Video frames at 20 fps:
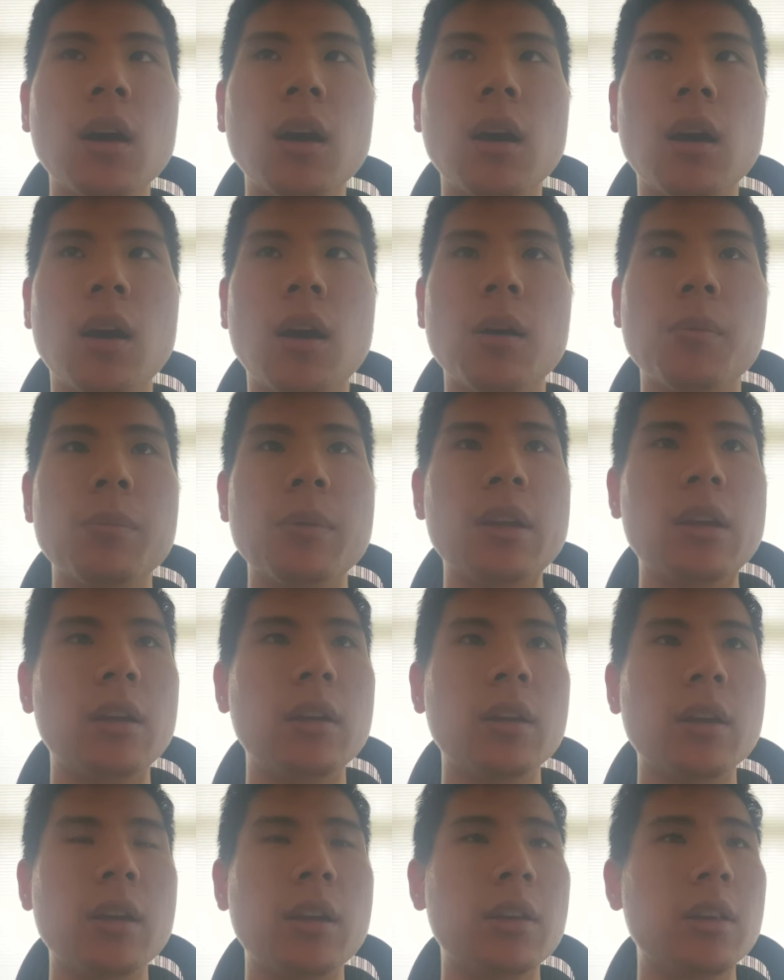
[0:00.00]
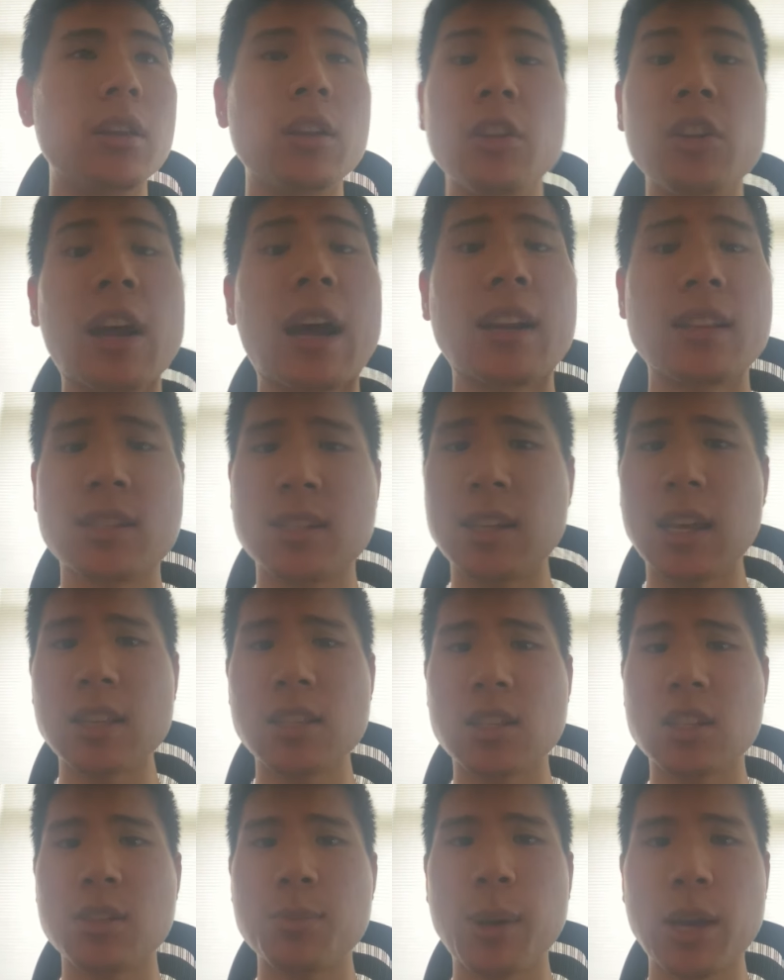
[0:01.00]
um, in, in the United
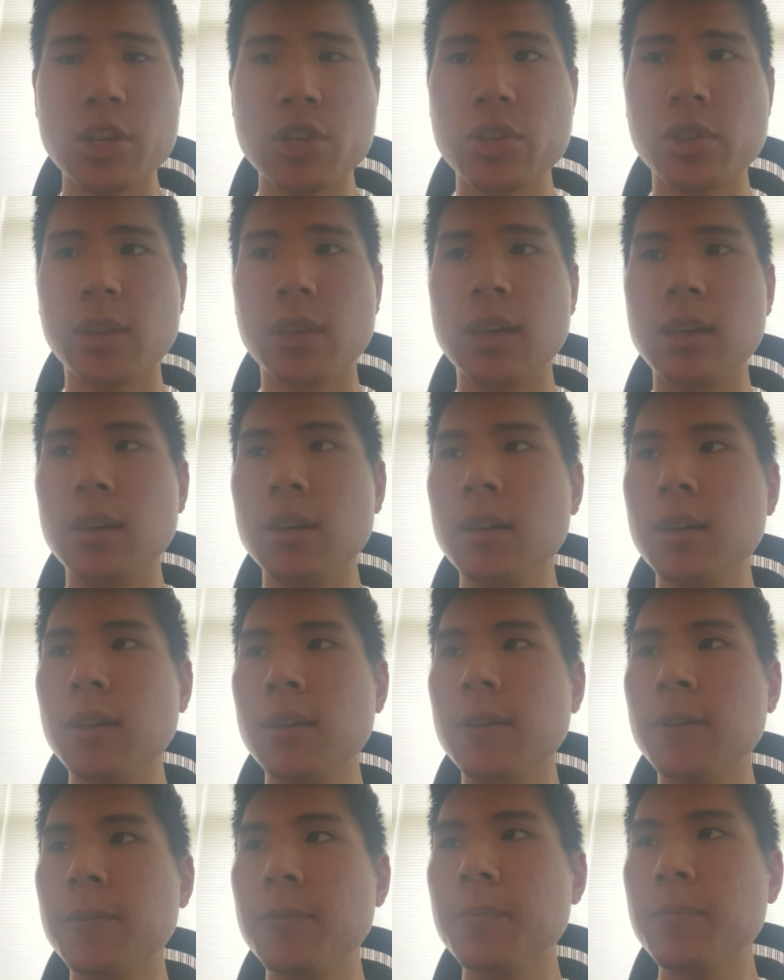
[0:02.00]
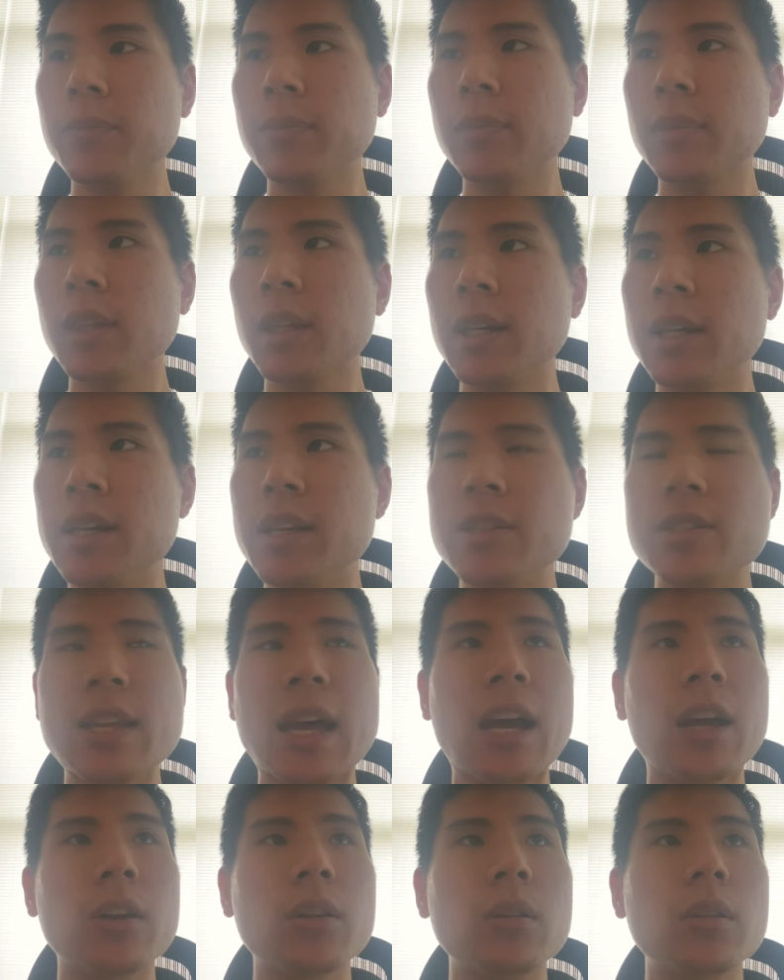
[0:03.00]
States especially, is
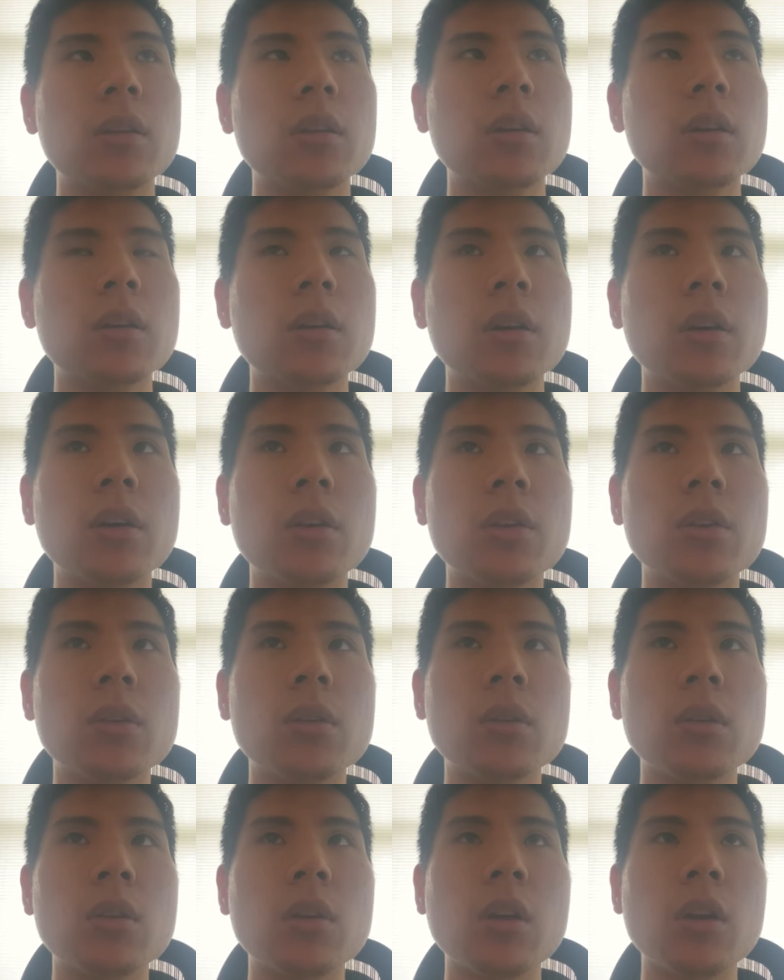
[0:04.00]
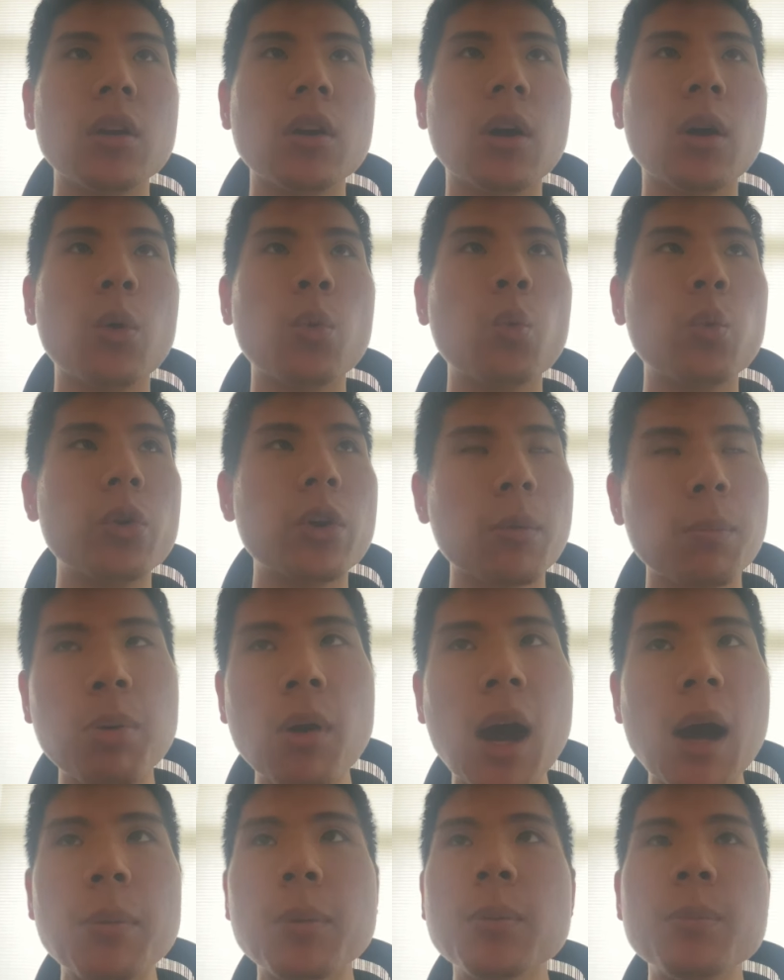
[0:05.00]
that your
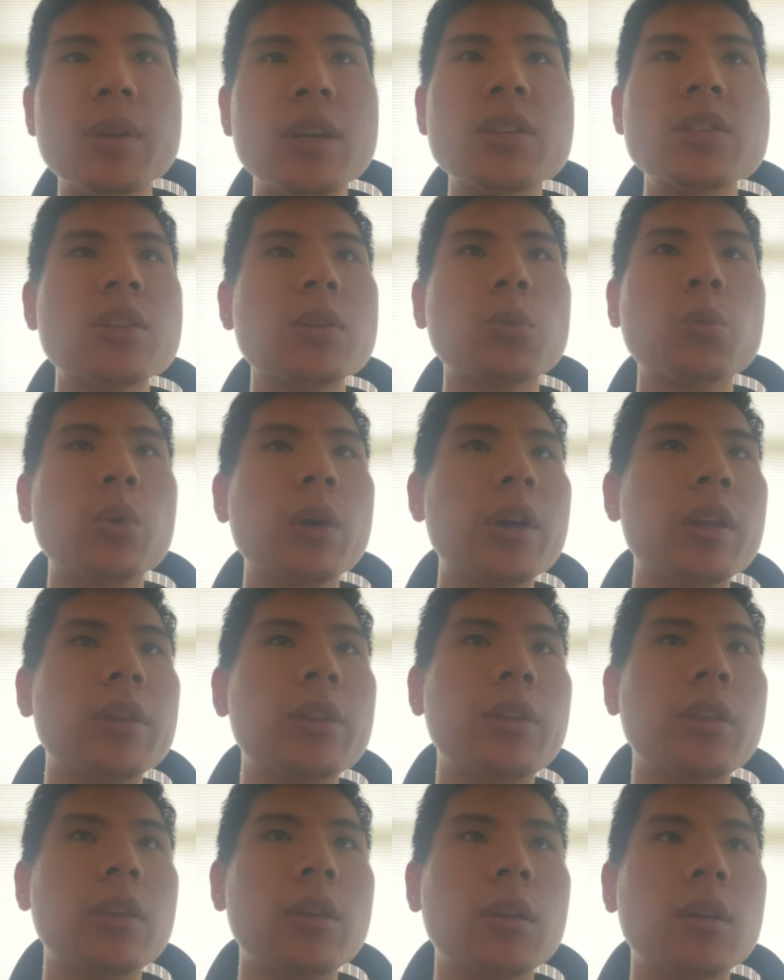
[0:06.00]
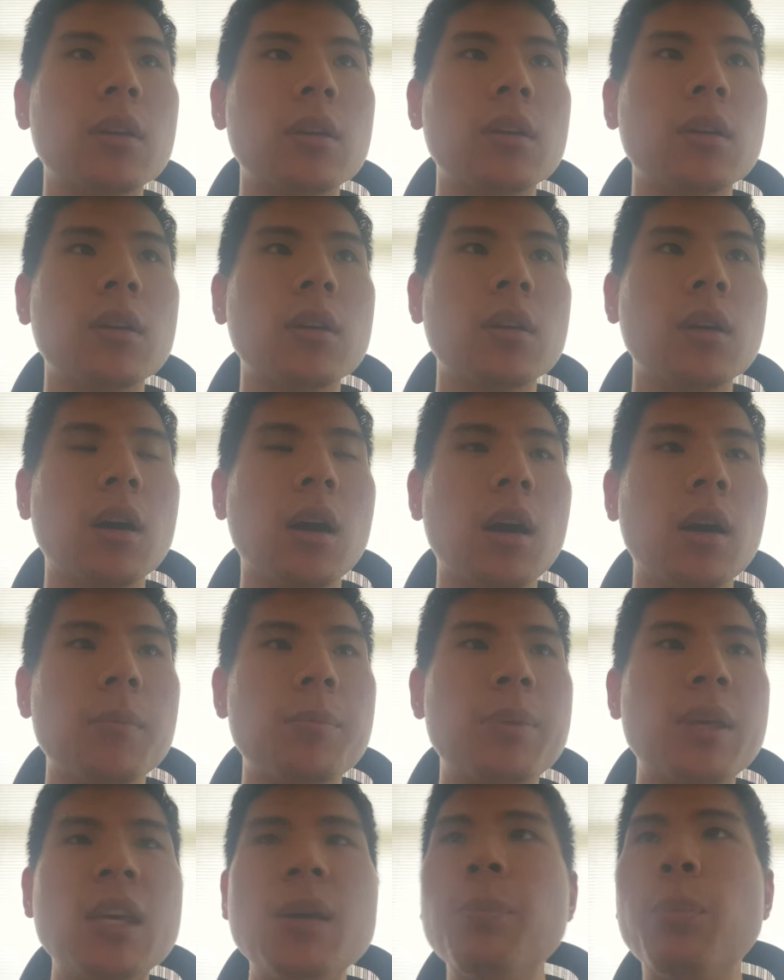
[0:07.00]
problem isn't with
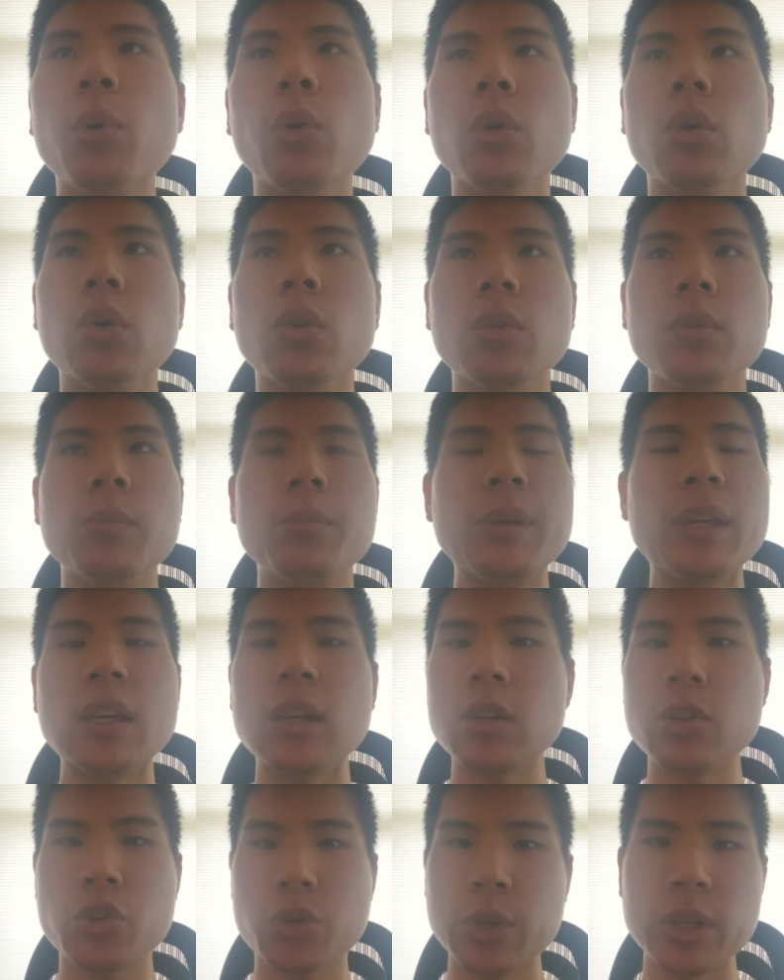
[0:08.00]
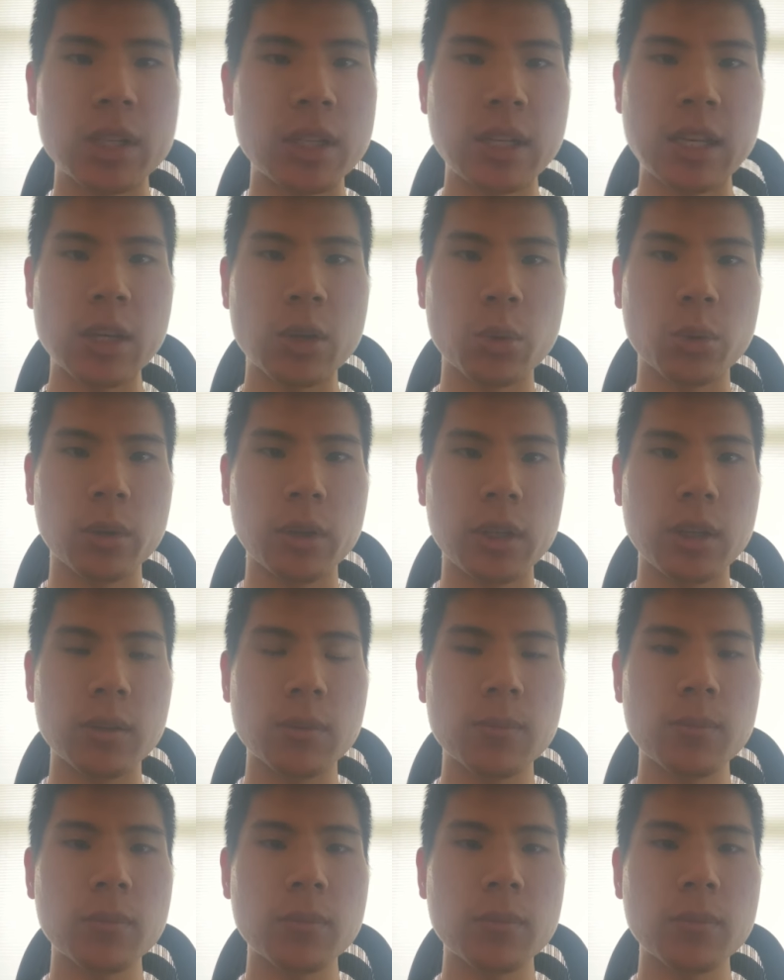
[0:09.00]
people being treated equally.